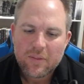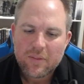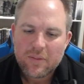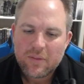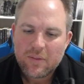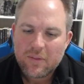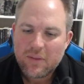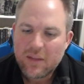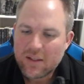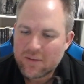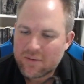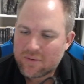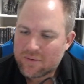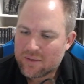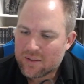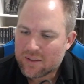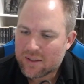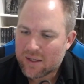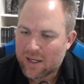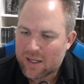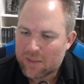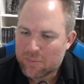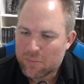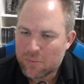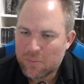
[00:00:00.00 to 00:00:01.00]
that's the
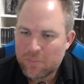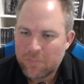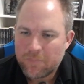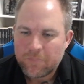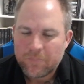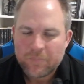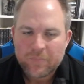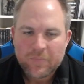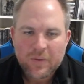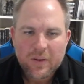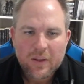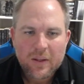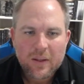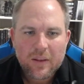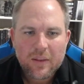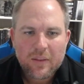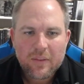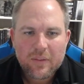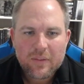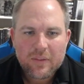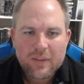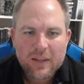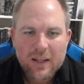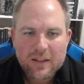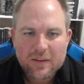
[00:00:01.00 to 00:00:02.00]
cable.
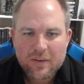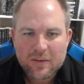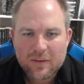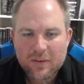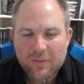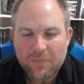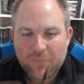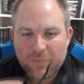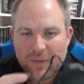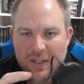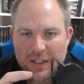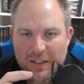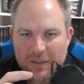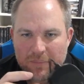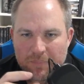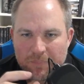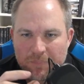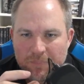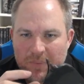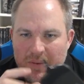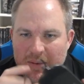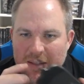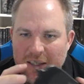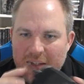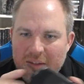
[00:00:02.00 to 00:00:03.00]
That's the feet.
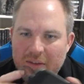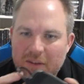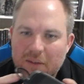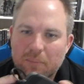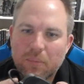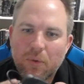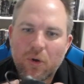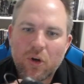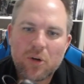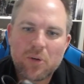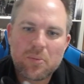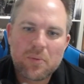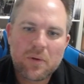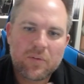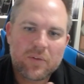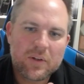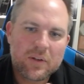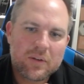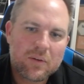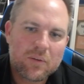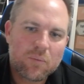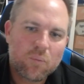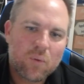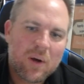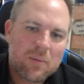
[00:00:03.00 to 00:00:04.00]
That's the bottom of it.
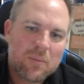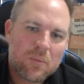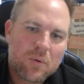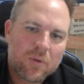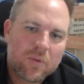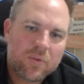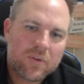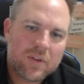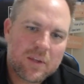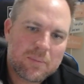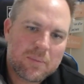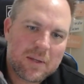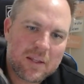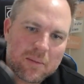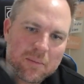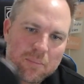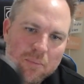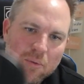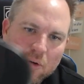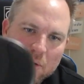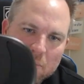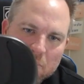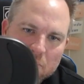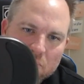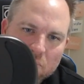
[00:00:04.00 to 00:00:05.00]
One more thing about the
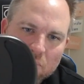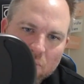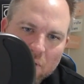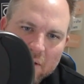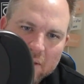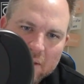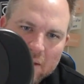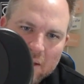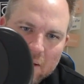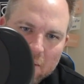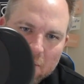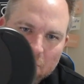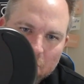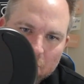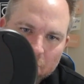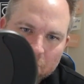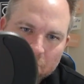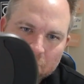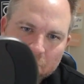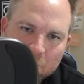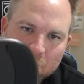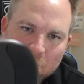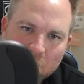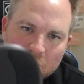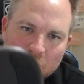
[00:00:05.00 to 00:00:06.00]
bottom right there.
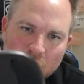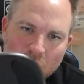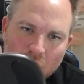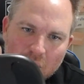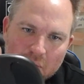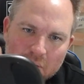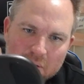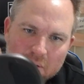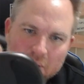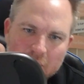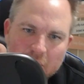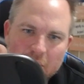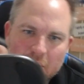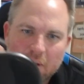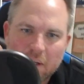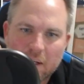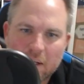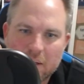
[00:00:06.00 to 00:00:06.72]
We've got a